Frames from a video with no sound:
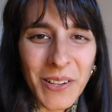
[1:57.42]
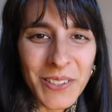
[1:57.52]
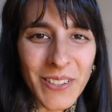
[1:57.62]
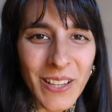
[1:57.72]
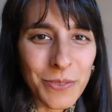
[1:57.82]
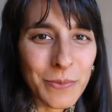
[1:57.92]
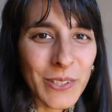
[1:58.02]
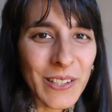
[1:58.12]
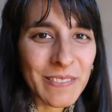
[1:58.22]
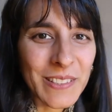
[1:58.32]
I'll do that from
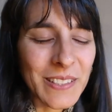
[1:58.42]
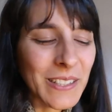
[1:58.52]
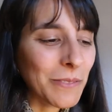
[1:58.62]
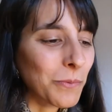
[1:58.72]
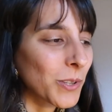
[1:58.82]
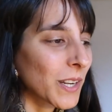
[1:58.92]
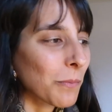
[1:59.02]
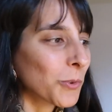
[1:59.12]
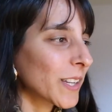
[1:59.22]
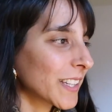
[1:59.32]
time to time when
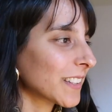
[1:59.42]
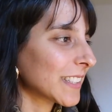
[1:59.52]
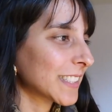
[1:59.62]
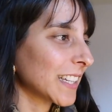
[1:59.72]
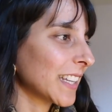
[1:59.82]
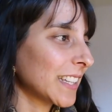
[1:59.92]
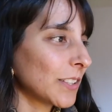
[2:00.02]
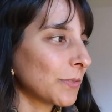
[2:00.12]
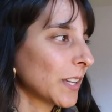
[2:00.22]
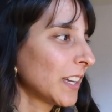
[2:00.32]
I'm working on a chart and
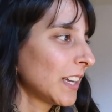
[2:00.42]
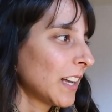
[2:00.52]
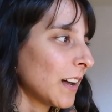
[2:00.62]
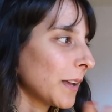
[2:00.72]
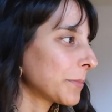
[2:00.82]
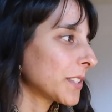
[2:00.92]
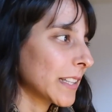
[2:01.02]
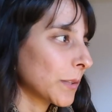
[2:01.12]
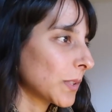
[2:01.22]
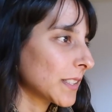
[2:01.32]
if I'm
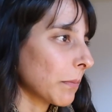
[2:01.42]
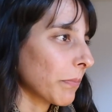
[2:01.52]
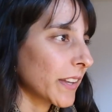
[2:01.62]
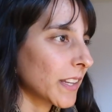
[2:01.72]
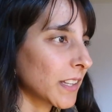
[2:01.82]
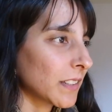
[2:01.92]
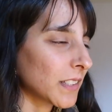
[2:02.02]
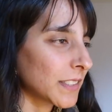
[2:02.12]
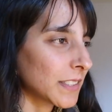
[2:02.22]
dealing with something and I